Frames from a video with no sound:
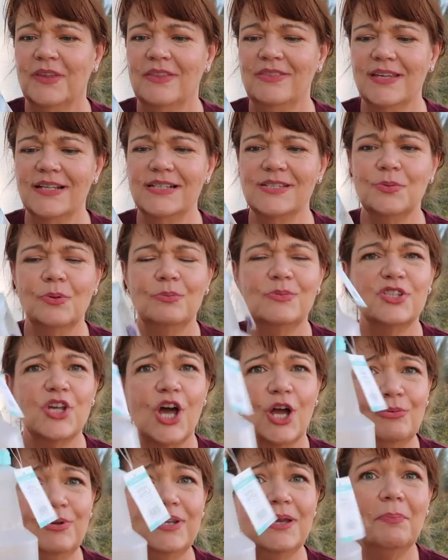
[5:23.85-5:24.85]
This one was
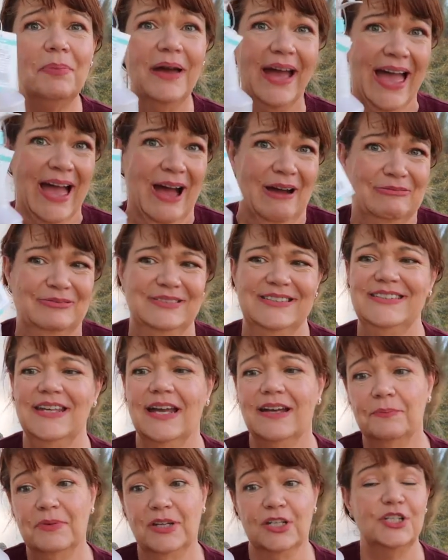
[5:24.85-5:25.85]
only a pound. See,
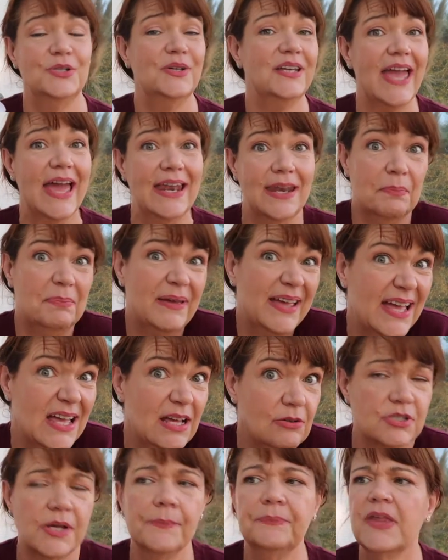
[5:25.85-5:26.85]
I'm gonna do it again,
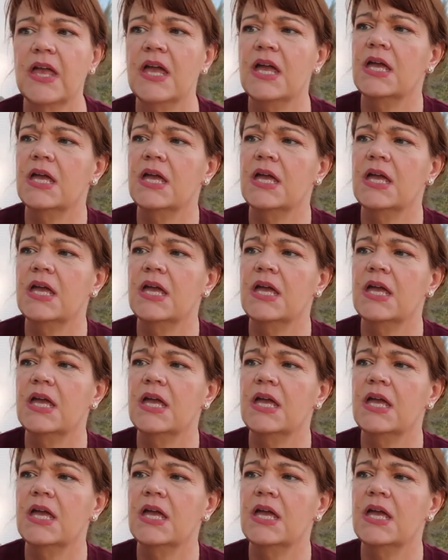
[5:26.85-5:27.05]
pound.